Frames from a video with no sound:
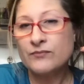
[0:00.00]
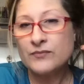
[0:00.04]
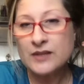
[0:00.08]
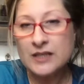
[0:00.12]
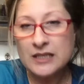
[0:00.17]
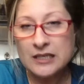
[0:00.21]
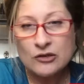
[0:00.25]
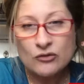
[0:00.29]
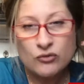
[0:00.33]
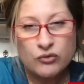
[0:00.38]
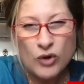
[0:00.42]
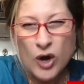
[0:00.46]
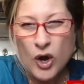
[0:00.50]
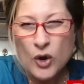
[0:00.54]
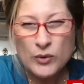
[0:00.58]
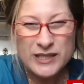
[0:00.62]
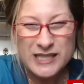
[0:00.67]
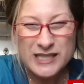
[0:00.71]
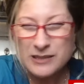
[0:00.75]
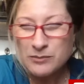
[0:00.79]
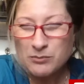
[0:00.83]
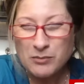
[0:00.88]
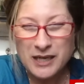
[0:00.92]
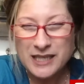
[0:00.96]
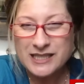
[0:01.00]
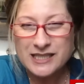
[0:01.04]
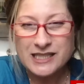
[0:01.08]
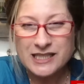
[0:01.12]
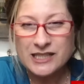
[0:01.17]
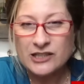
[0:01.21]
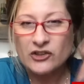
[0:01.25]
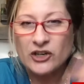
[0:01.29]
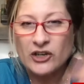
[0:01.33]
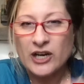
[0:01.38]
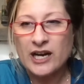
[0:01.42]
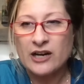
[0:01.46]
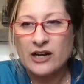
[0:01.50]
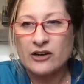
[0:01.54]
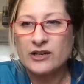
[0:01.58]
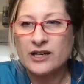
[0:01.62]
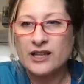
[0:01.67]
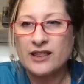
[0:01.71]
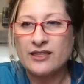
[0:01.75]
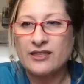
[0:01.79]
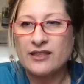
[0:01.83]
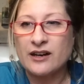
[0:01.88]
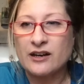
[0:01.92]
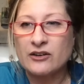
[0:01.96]
grow as much ear hair
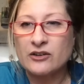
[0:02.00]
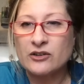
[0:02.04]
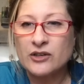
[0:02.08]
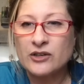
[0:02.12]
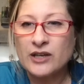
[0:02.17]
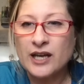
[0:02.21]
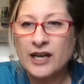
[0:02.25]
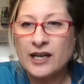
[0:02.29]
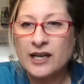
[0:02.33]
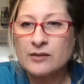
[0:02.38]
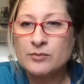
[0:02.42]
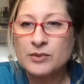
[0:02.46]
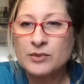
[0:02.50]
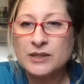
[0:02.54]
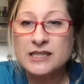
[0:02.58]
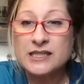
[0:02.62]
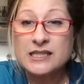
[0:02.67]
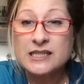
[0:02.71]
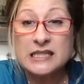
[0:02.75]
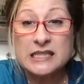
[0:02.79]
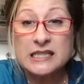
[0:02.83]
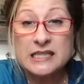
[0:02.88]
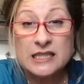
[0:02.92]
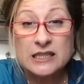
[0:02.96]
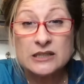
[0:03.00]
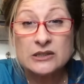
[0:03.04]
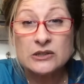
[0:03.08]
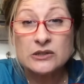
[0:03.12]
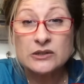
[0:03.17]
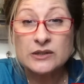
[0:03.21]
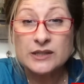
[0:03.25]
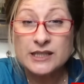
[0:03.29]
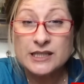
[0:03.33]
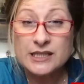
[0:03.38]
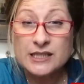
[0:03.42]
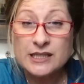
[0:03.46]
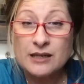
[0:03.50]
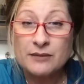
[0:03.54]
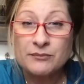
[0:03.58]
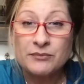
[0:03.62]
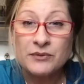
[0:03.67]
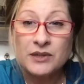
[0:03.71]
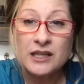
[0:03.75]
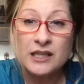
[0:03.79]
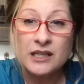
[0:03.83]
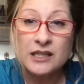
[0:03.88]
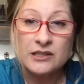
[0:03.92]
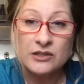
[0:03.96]
in there, okay? But it still is
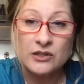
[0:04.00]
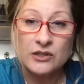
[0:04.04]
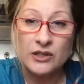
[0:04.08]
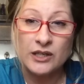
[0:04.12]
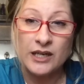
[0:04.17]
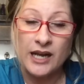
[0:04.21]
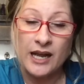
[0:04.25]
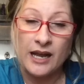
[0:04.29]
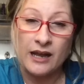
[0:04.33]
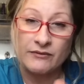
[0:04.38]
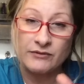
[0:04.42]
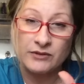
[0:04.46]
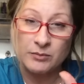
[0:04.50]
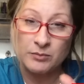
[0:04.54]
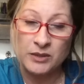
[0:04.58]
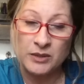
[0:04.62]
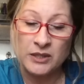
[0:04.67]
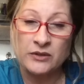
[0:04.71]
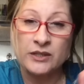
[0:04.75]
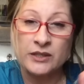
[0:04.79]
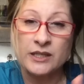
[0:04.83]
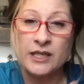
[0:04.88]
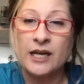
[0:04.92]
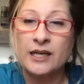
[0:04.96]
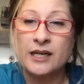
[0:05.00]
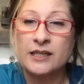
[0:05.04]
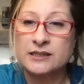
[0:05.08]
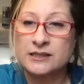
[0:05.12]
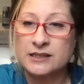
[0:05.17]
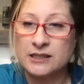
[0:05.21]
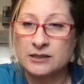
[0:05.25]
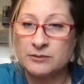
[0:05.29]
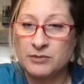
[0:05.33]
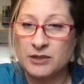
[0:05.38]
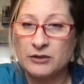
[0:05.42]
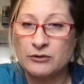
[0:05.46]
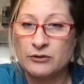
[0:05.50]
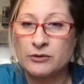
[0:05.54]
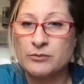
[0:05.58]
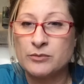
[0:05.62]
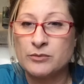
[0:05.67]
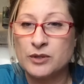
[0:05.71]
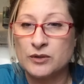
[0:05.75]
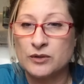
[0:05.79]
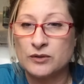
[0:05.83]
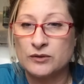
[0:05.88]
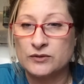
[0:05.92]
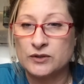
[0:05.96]
something that's going to have to periodically be
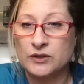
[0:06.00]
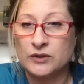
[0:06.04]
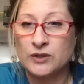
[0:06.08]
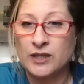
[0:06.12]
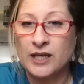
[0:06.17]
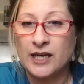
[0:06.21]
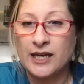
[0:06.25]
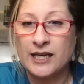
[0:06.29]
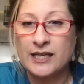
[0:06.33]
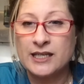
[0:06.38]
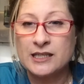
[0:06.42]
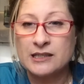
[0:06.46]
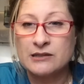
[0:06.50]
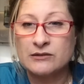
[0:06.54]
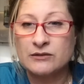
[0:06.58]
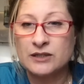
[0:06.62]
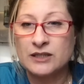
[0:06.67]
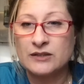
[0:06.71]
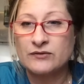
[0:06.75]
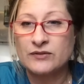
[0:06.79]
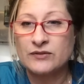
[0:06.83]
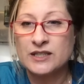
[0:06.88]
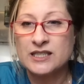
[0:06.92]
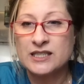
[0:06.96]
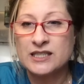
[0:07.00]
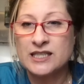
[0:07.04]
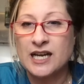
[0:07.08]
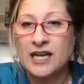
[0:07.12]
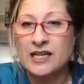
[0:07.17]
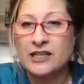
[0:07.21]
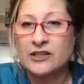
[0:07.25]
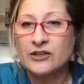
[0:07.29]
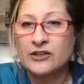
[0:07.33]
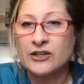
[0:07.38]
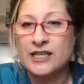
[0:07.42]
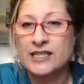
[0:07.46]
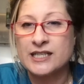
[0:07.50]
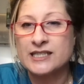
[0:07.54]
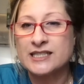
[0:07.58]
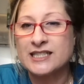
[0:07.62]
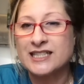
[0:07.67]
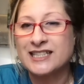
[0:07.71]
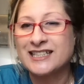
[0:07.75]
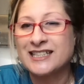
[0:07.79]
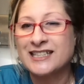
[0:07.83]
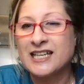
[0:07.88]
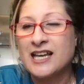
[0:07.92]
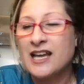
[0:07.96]
removed, okay? Even if it's not
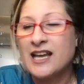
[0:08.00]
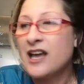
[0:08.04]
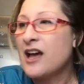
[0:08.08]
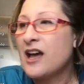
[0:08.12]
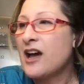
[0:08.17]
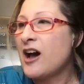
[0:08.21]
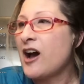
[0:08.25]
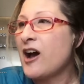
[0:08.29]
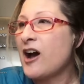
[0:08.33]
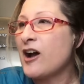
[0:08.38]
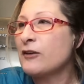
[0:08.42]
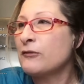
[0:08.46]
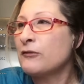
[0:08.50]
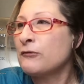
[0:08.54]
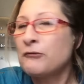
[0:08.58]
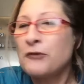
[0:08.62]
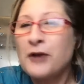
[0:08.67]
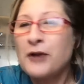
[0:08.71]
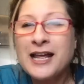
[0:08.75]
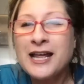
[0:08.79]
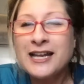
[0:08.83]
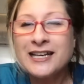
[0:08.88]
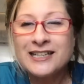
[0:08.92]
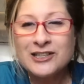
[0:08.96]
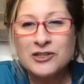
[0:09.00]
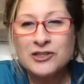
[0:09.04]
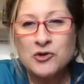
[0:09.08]
crazy. Our friend